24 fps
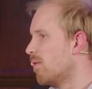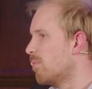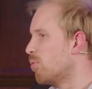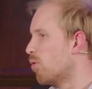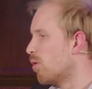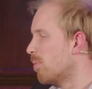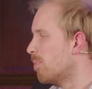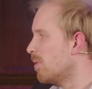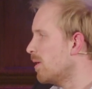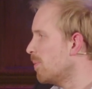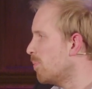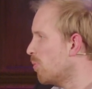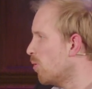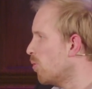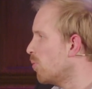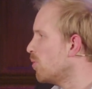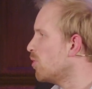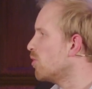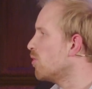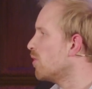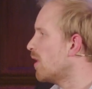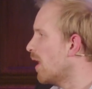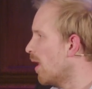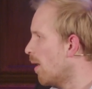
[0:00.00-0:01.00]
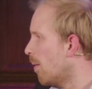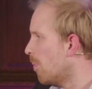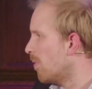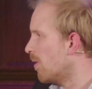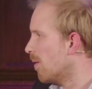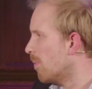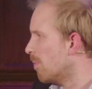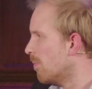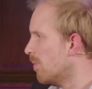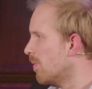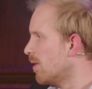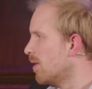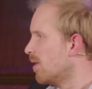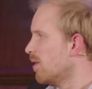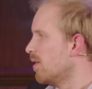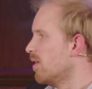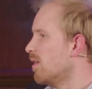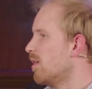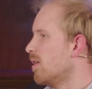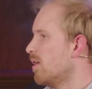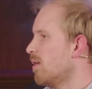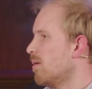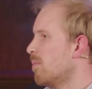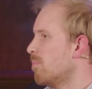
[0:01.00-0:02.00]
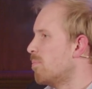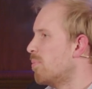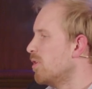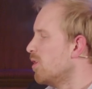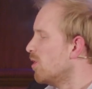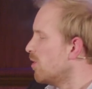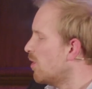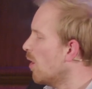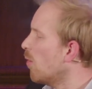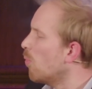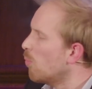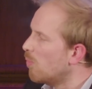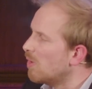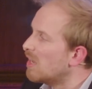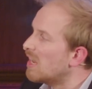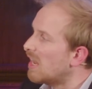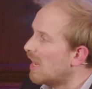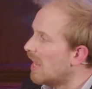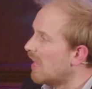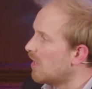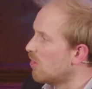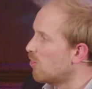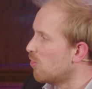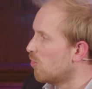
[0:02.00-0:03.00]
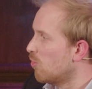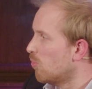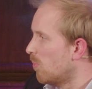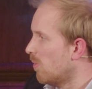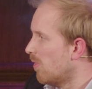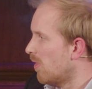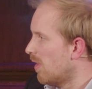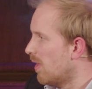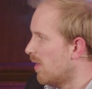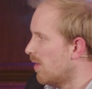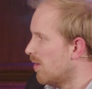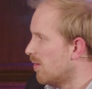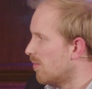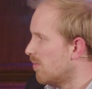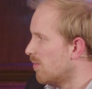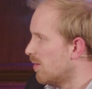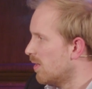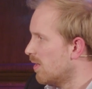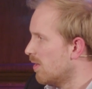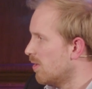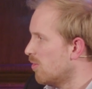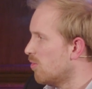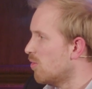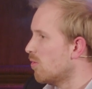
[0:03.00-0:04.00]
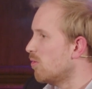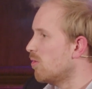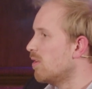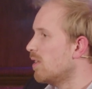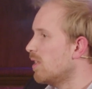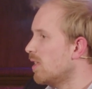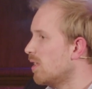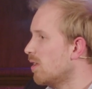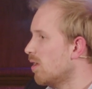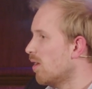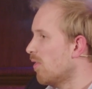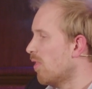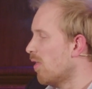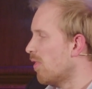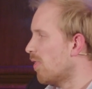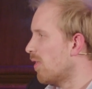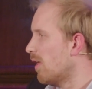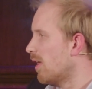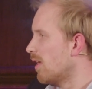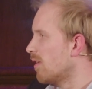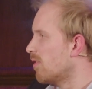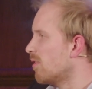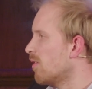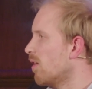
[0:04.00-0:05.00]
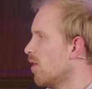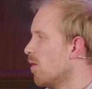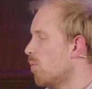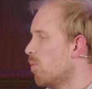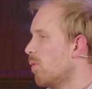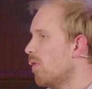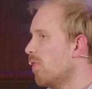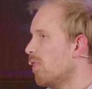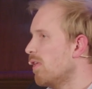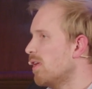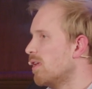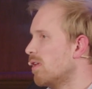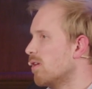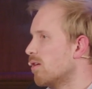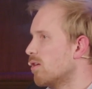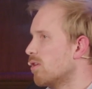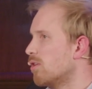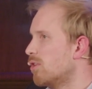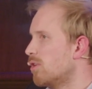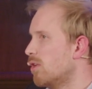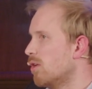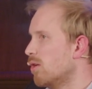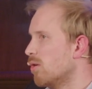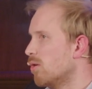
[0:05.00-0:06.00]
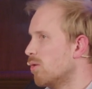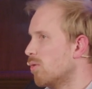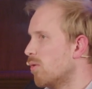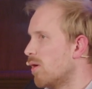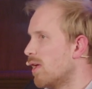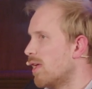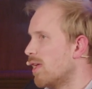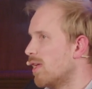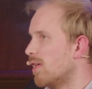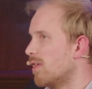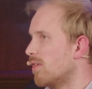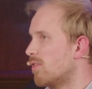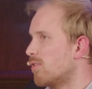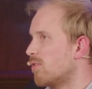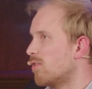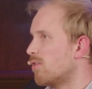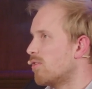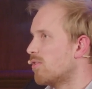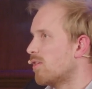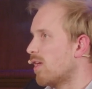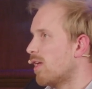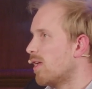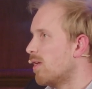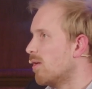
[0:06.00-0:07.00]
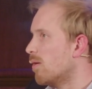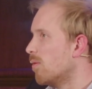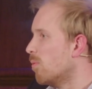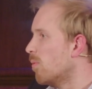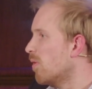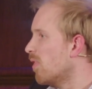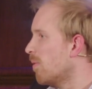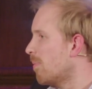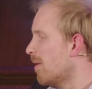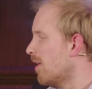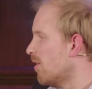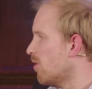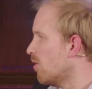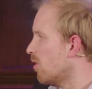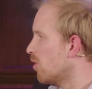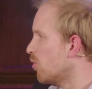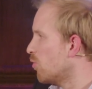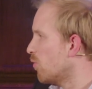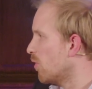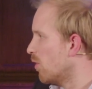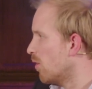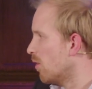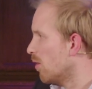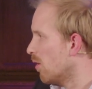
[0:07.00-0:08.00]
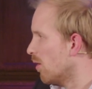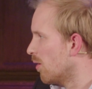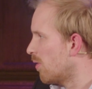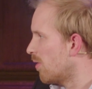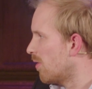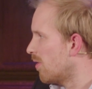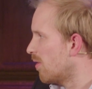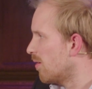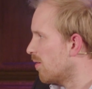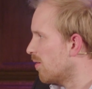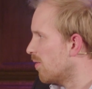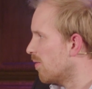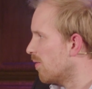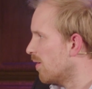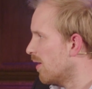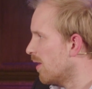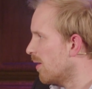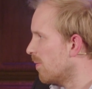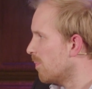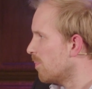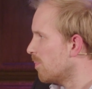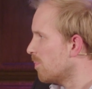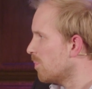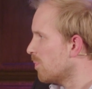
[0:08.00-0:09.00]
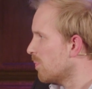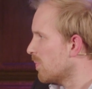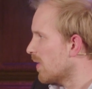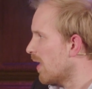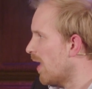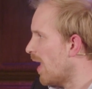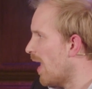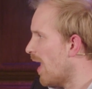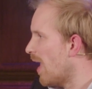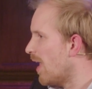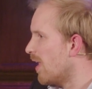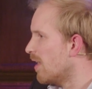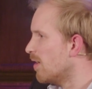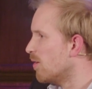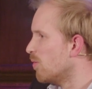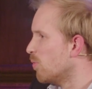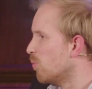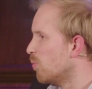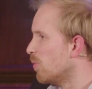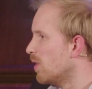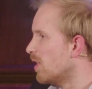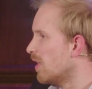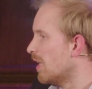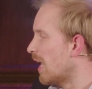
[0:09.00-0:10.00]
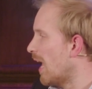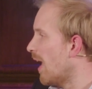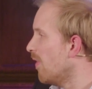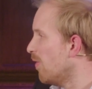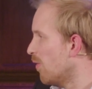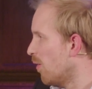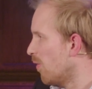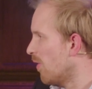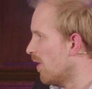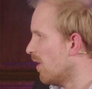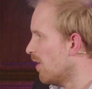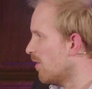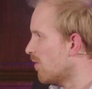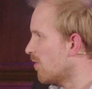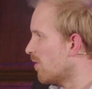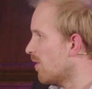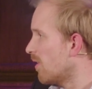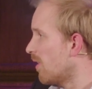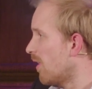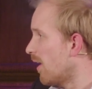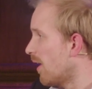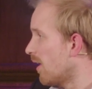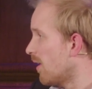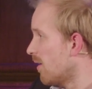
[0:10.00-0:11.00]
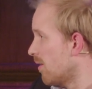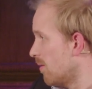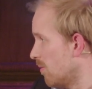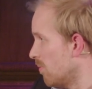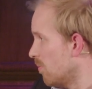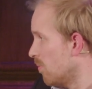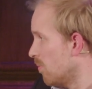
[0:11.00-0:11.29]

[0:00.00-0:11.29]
poor people, we should help them. But you don't win elections with that. Right? So you need other things. One thing you could do is to say, we're the best country on earth, right? And we can handle this, like